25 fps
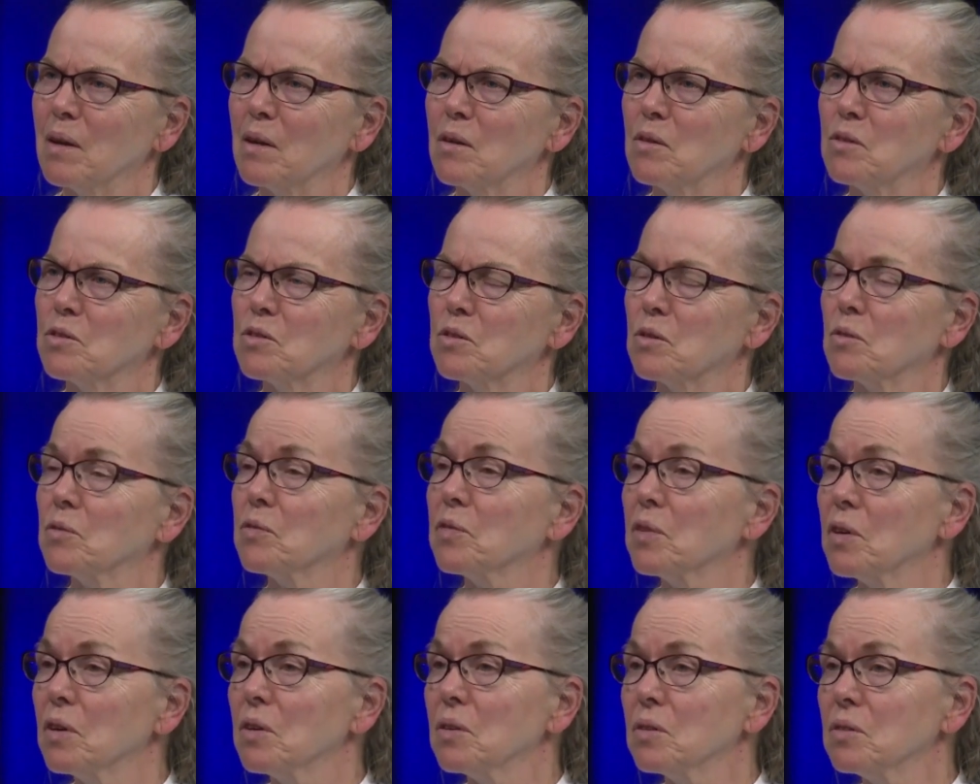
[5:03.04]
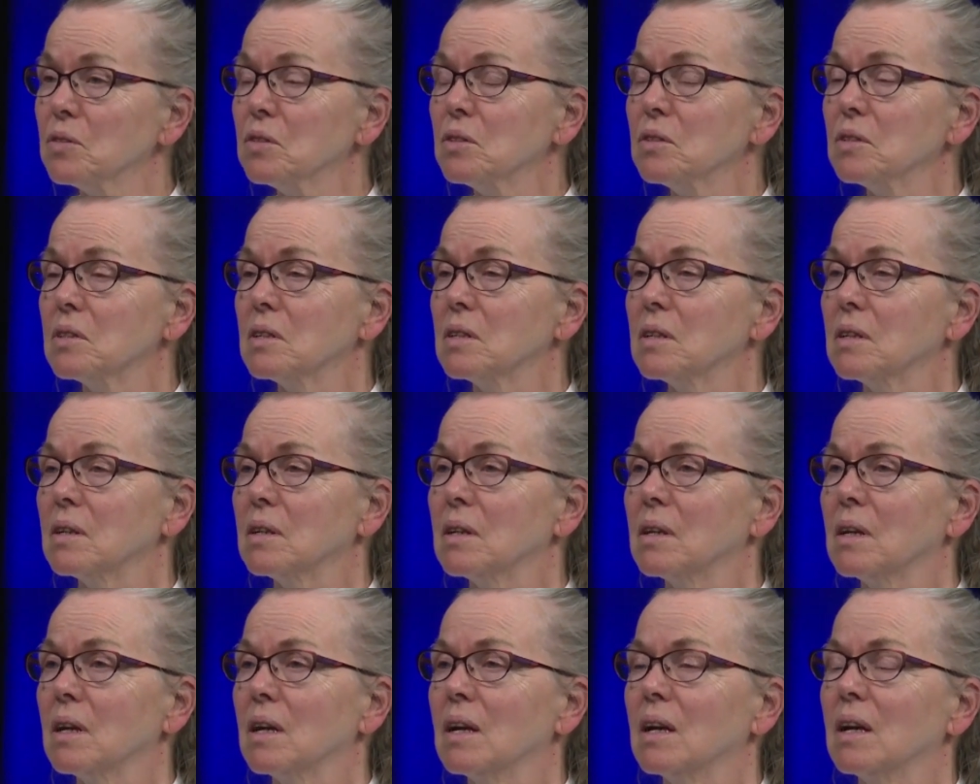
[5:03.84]
So first,
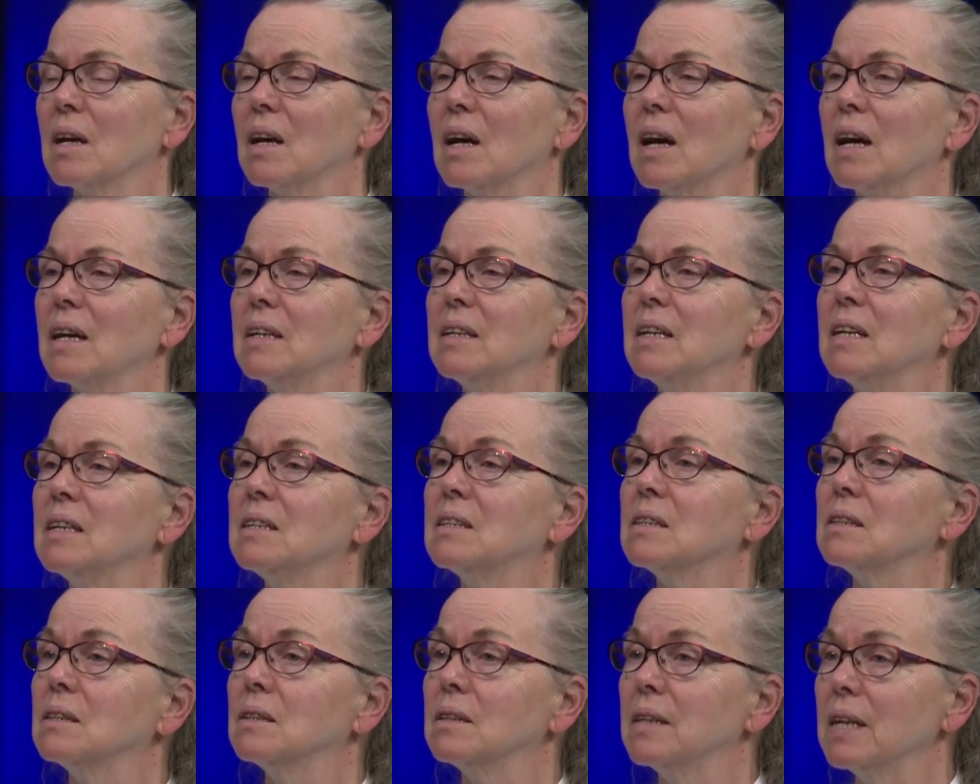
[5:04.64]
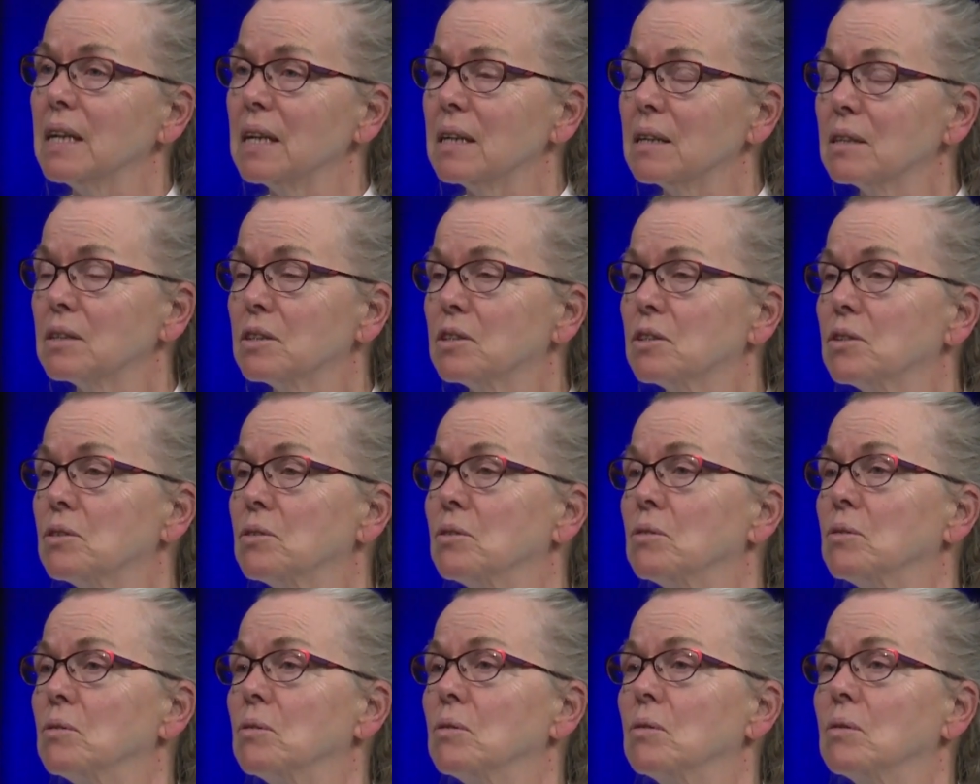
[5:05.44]
I need to link
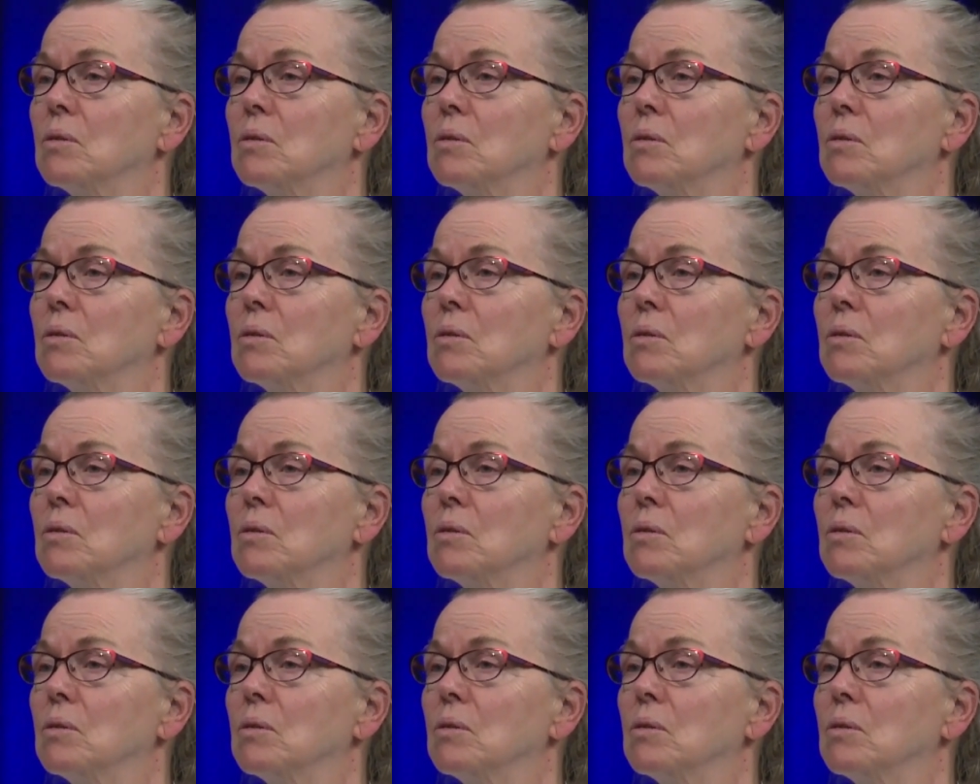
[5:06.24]
to